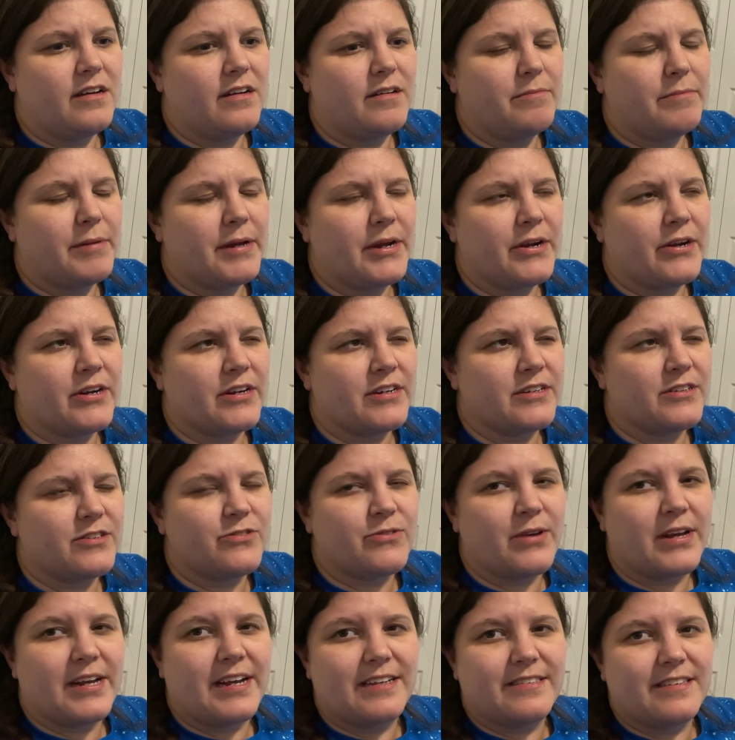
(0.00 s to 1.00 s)
parents. So
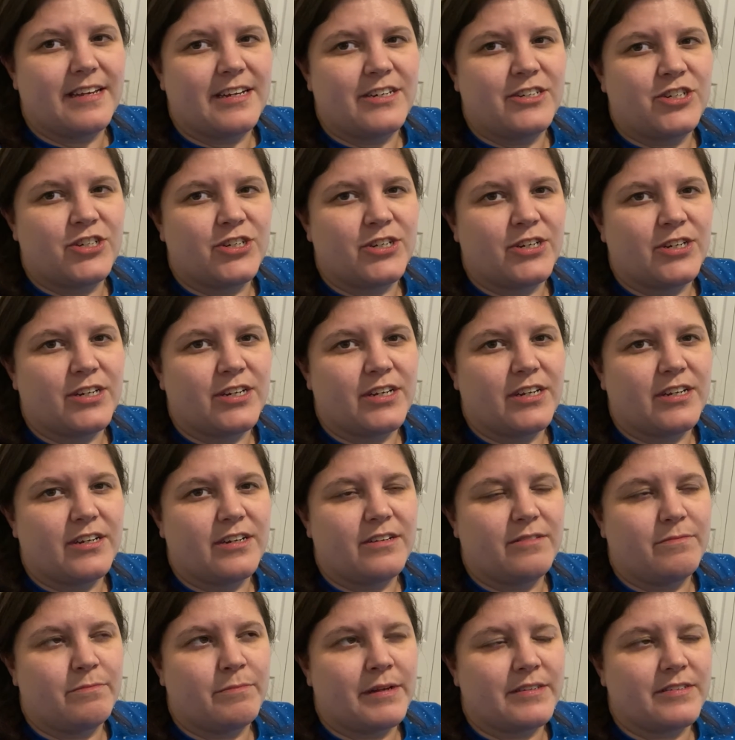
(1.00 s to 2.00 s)
I guess I should
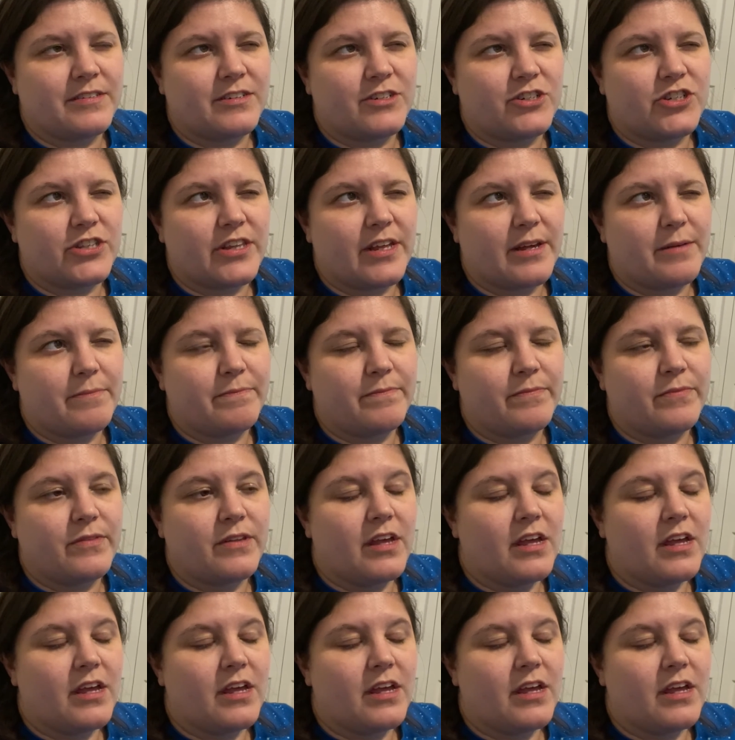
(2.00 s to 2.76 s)
message them.